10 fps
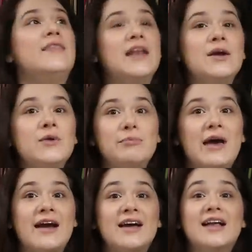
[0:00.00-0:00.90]
Then I went
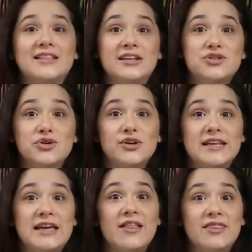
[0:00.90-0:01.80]
back
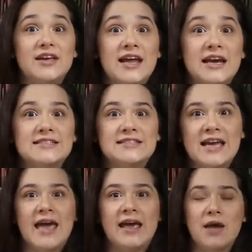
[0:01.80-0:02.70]
literally the next
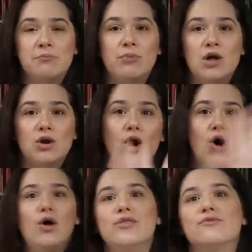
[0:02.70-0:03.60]
day and bought
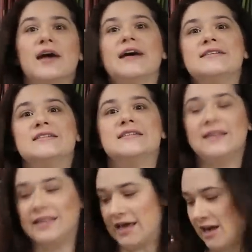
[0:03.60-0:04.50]
all the rest
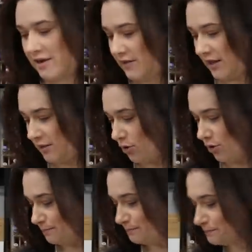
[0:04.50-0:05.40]
that they had available.